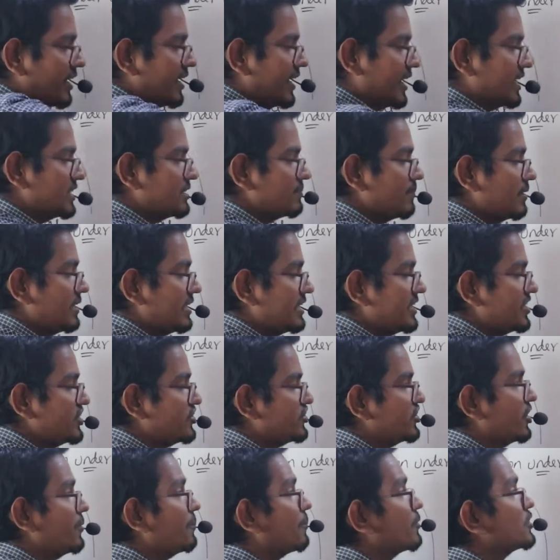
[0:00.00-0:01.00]
It is my
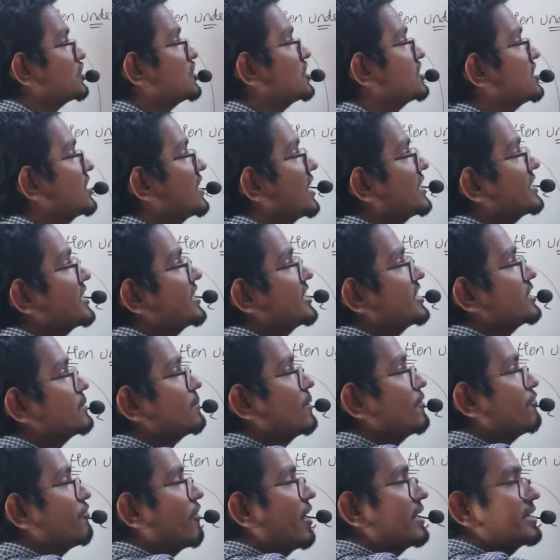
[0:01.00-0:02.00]
initial position and it is
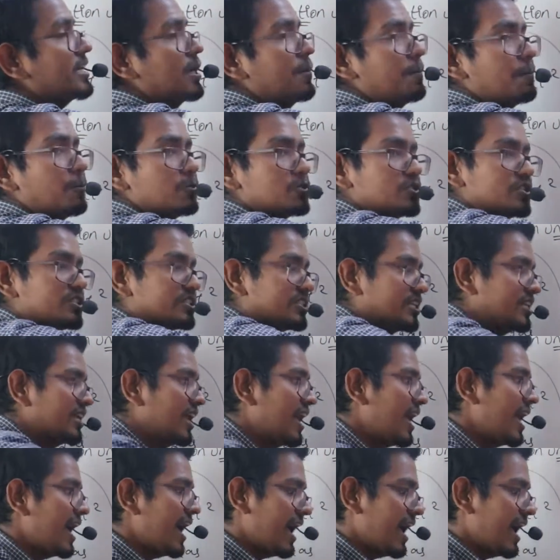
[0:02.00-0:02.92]
my final position,